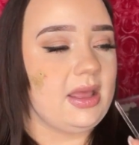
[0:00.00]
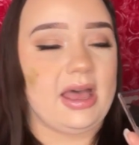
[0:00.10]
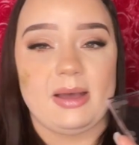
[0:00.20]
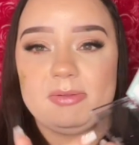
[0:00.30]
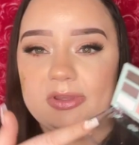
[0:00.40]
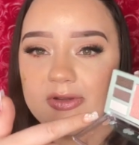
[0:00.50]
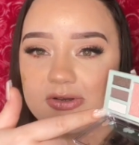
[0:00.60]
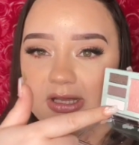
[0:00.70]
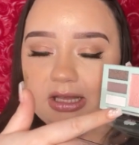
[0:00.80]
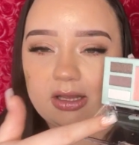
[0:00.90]
And then
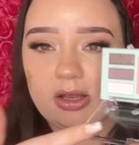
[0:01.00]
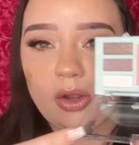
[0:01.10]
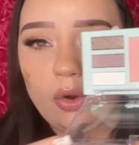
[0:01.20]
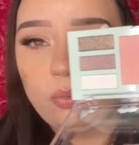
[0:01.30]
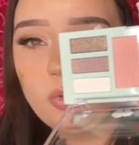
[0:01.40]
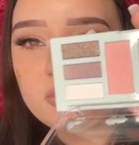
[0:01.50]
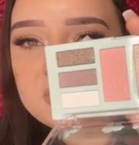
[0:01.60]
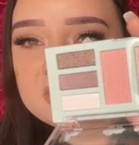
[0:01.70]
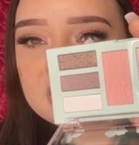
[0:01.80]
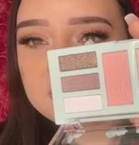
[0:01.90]
there's like
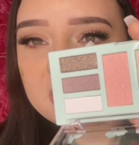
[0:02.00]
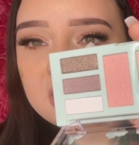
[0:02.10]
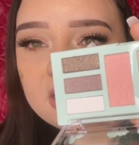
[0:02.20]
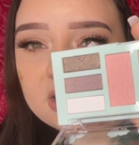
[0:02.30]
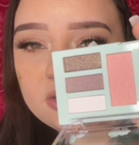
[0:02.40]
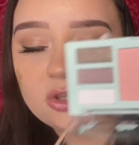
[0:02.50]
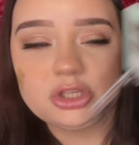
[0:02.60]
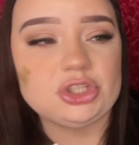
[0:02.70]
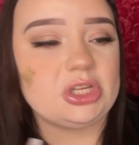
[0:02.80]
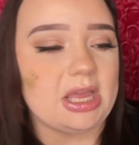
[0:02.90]
roses embedded in the
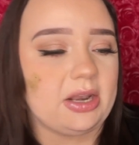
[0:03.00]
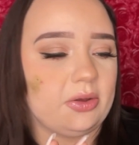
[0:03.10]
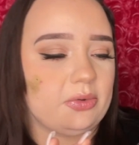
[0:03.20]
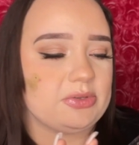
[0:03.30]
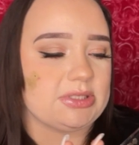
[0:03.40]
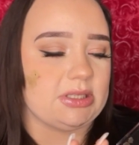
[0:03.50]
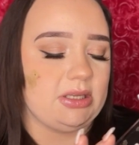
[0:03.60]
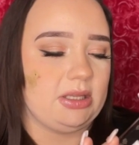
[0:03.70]
shadows.